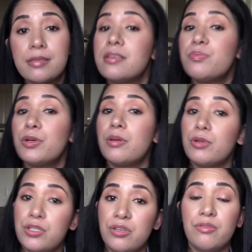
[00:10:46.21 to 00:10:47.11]
This is book number
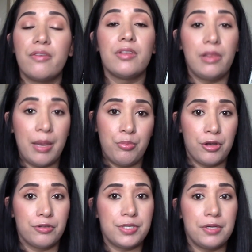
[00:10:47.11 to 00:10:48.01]
2 of the
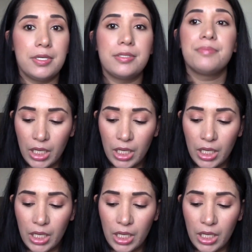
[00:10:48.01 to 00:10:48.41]
Lightbringer series.